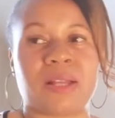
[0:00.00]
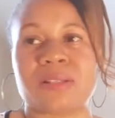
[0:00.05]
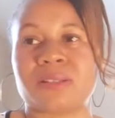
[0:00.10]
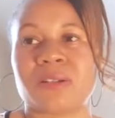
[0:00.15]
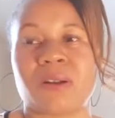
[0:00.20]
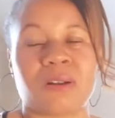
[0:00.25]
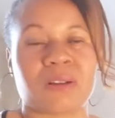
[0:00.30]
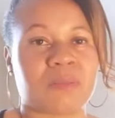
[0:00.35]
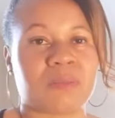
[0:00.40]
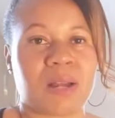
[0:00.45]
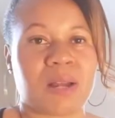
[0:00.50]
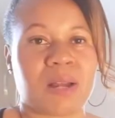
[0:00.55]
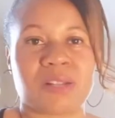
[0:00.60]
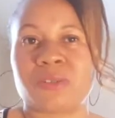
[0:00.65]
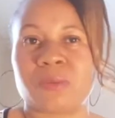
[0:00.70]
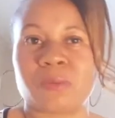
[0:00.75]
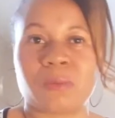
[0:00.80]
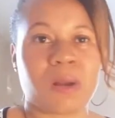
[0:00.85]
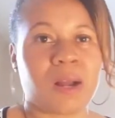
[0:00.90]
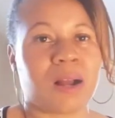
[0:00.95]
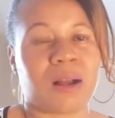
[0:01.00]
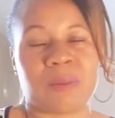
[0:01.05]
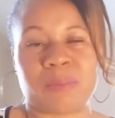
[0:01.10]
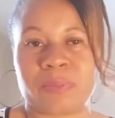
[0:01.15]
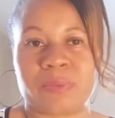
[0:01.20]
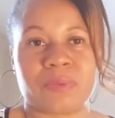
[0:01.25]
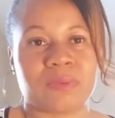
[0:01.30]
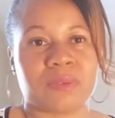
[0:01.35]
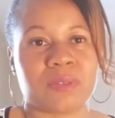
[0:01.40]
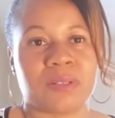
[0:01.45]
talking about your wop
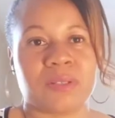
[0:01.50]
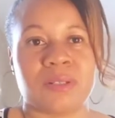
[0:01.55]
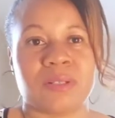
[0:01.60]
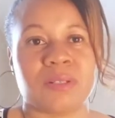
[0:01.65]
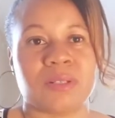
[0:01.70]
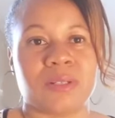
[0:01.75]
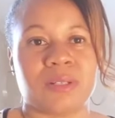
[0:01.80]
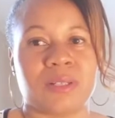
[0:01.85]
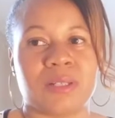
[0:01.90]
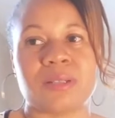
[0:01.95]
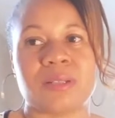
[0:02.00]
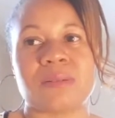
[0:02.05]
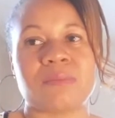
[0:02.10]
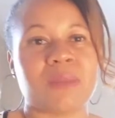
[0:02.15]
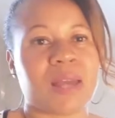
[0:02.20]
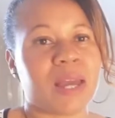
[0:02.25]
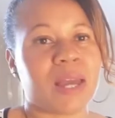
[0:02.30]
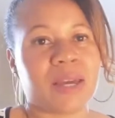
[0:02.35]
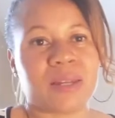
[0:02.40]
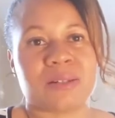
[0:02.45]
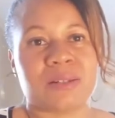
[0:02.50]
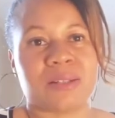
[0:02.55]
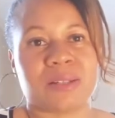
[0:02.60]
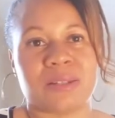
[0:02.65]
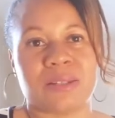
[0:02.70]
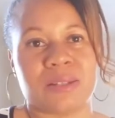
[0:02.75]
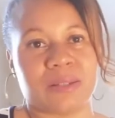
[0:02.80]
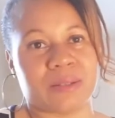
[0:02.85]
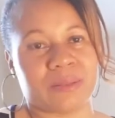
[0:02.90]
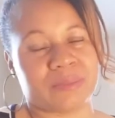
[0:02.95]
it don't matter
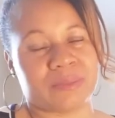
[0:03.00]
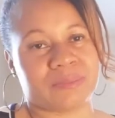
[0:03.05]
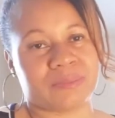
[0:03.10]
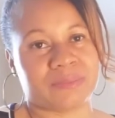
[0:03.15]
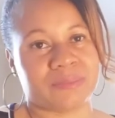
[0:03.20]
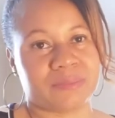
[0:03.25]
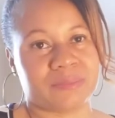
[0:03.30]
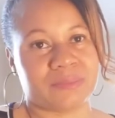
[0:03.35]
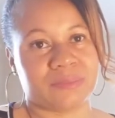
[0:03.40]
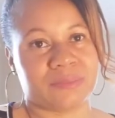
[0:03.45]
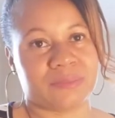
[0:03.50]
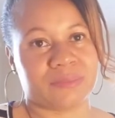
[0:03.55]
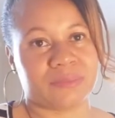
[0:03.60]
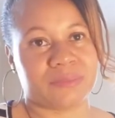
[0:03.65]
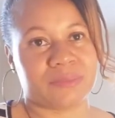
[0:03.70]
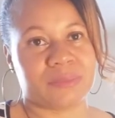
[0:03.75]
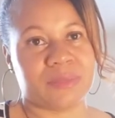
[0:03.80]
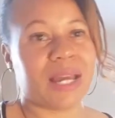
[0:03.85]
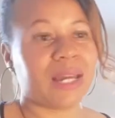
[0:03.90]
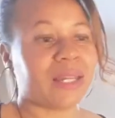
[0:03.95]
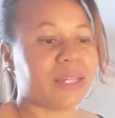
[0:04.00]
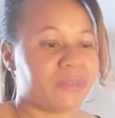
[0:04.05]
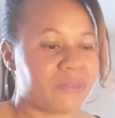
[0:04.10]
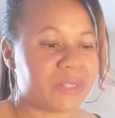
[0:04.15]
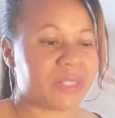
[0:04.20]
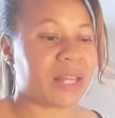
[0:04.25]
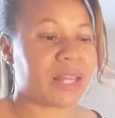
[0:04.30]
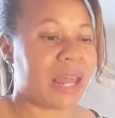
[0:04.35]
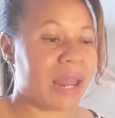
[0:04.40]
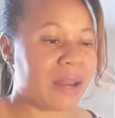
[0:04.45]
to them not
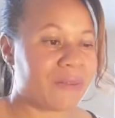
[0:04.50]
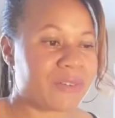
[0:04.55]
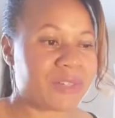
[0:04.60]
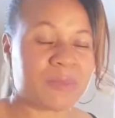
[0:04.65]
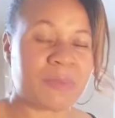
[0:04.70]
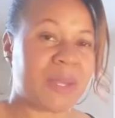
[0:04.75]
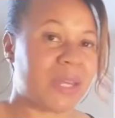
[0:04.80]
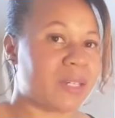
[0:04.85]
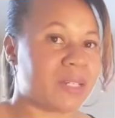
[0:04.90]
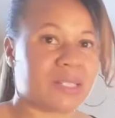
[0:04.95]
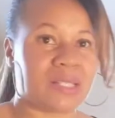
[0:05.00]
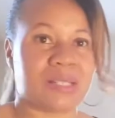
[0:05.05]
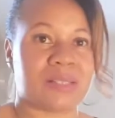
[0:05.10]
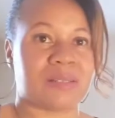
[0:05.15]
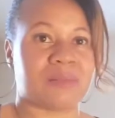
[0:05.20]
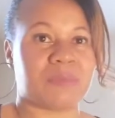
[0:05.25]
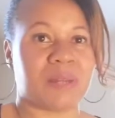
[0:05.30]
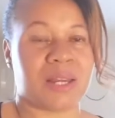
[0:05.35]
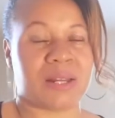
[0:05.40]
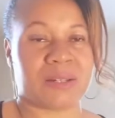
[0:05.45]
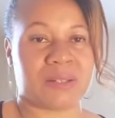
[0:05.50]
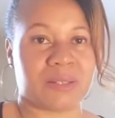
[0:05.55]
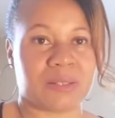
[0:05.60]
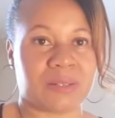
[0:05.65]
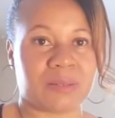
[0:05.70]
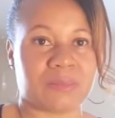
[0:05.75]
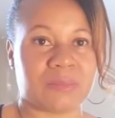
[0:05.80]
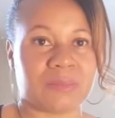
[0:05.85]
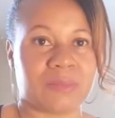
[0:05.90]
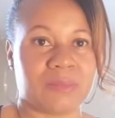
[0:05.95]
even to the average man it doesn't matter to
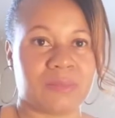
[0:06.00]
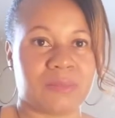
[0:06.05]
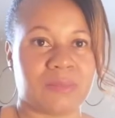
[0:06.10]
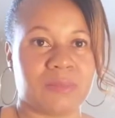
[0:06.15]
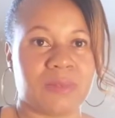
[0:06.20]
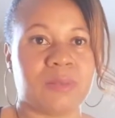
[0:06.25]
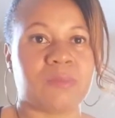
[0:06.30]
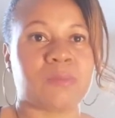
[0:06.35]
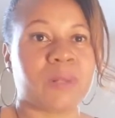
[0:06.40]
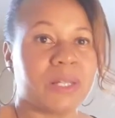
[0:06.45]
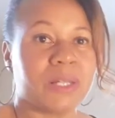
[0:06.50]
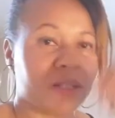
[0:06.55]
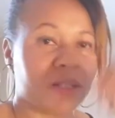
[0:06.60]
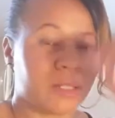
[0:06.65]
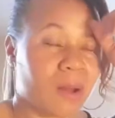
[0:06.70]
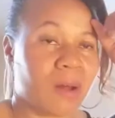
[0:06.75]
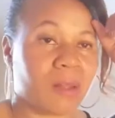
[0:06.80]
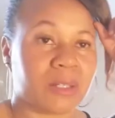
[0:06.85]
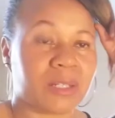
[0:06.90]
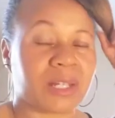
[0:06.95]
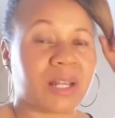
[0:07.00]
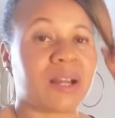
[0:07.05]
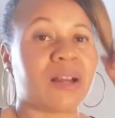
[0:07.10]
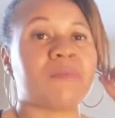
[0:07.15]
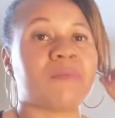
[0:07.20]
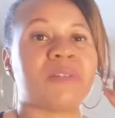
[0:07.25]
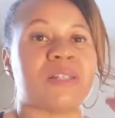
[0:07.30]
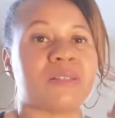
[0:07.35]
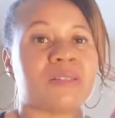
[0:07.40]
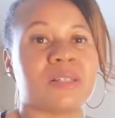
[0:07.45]
them read it all in the
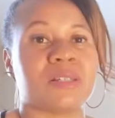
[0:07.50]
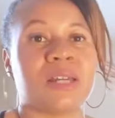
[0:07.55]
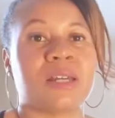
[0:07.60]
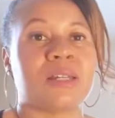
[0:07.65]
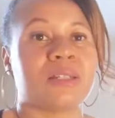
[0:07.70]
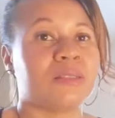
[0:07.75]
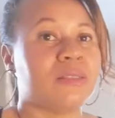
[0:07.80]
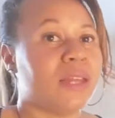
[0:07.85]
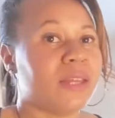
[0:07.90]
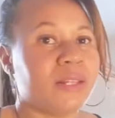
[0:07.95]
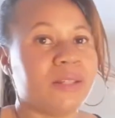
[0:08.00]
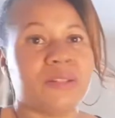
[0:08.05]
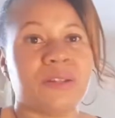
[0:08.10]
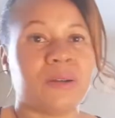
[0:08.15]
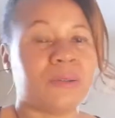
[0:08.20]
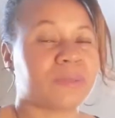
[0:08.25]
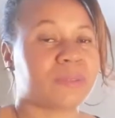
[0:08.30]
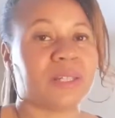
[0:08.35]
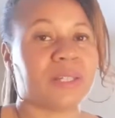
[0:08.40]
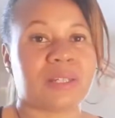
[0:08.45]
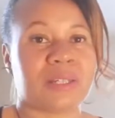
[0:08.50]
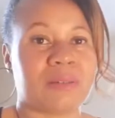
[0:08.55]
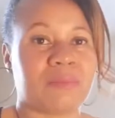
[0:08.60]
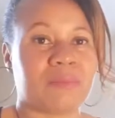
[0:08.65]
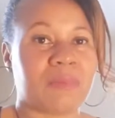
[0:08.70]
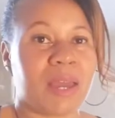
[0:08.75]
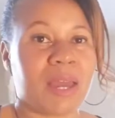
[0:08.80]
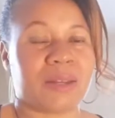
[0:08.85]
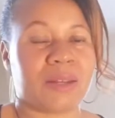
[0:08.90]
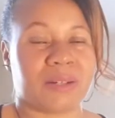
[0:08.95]
comments they don't think it
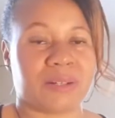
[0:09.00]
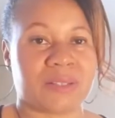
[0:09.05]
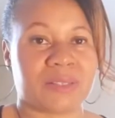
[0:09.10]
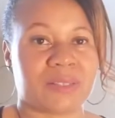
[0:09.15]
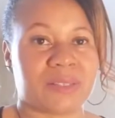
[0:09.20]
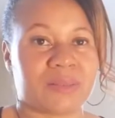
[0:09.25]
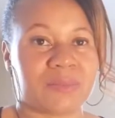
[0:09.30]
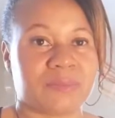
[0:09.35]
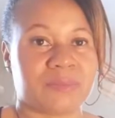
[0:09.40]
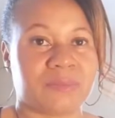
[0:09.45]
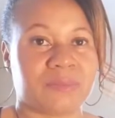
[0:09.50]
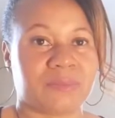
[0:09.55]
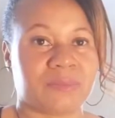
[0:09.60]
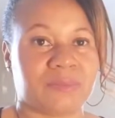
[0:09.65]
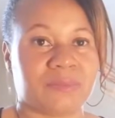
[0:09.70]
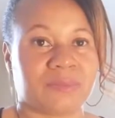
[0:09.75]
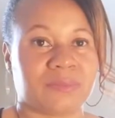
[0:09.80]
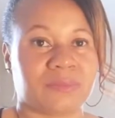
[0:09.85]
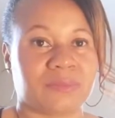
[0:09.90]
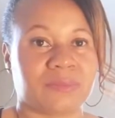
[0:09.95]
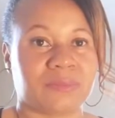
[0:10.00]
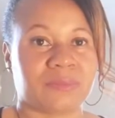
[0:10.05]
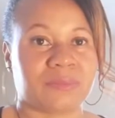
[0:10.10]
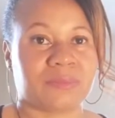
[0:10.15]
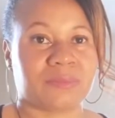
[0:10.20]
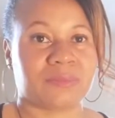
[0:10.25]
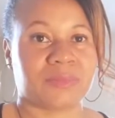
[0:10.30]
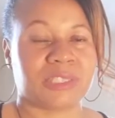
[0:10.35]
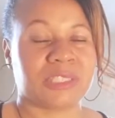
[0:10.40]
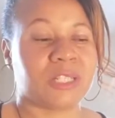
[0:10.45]
matters
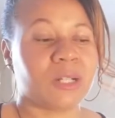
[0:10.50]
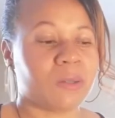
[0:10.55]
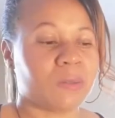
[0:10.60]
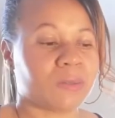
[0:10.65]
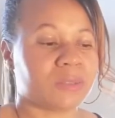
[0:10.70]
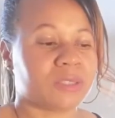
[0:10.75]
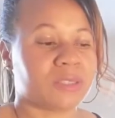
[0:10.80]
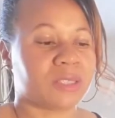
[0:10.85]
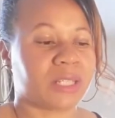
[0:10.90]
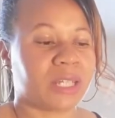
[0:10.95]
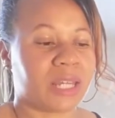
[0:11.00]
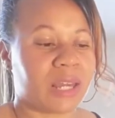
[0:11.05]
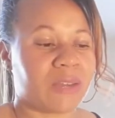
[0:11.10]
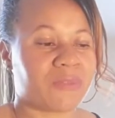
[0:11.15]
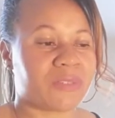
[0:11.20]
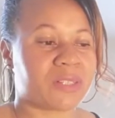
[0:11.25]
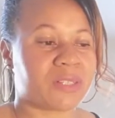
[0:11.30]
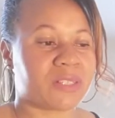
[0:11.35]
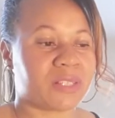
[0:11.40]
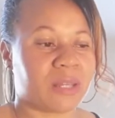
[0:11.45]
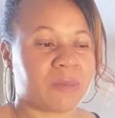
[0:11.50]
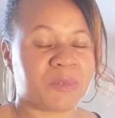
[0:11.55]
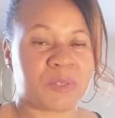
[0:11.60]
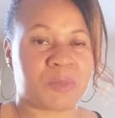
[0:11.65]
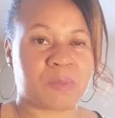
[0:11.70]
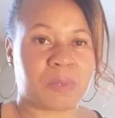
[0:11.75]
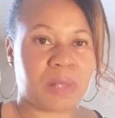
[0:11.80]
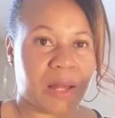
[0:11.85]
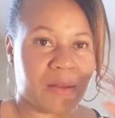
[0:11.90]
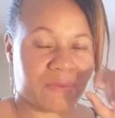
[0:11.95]
go to kevin
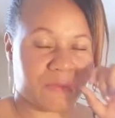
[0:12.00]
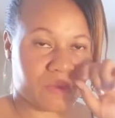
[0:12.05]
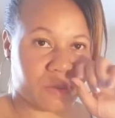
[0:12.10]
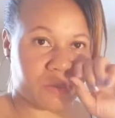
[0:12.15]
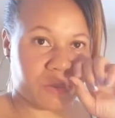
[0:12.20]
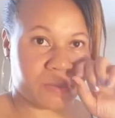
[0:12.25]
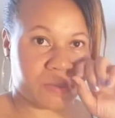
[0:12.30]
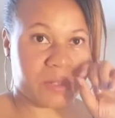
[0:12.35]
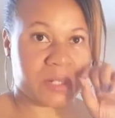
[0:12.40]
samuels platform and